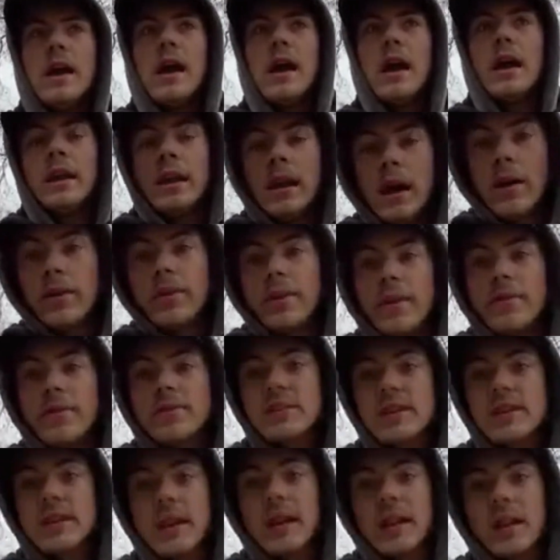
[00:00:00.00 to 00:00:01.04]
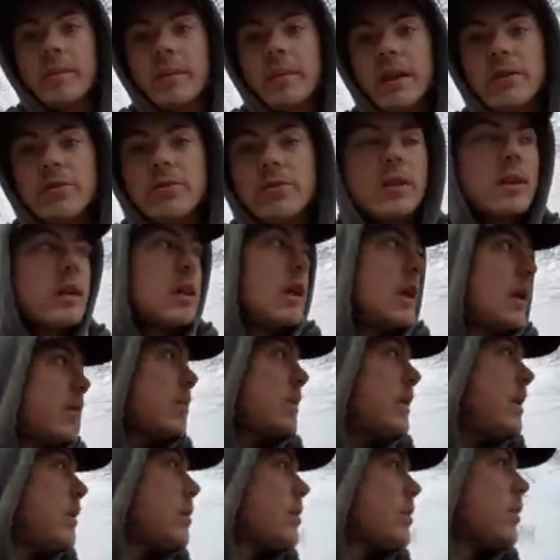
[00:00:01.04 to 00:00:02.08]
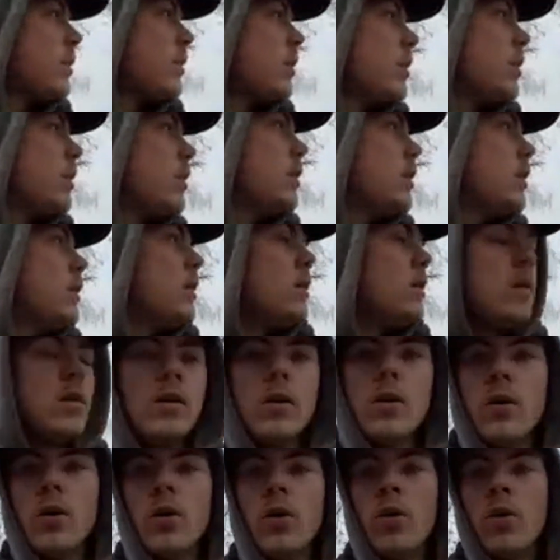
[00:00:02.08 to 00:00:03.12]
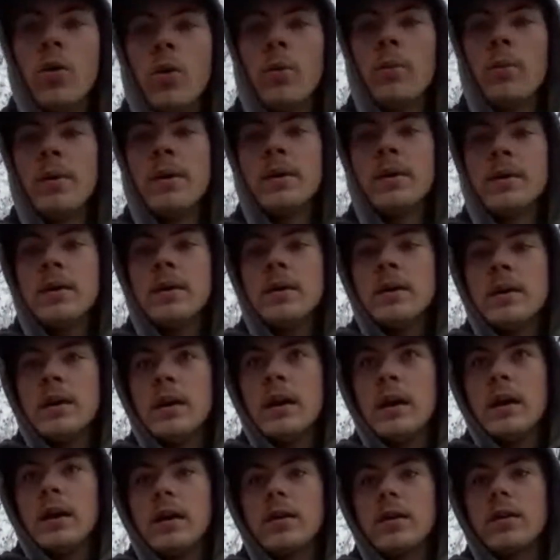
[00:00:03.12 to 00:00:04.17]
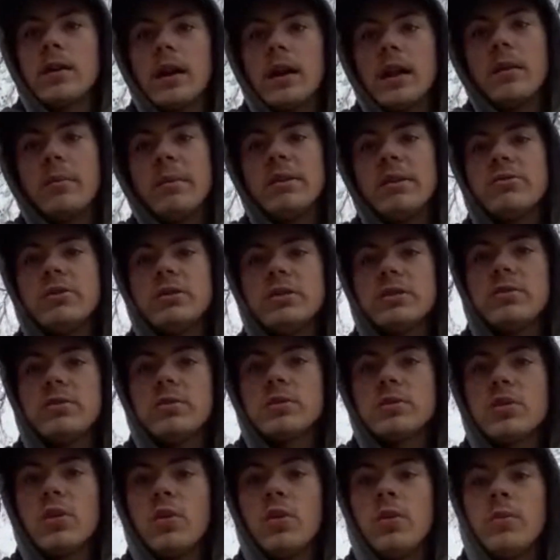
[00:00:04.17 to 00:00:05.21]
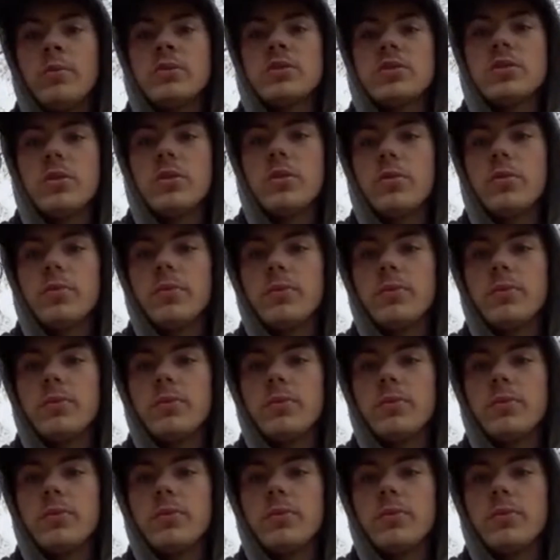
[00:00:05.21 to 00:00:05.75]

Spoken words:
And now they've sent elementary people home, or elementary students home. So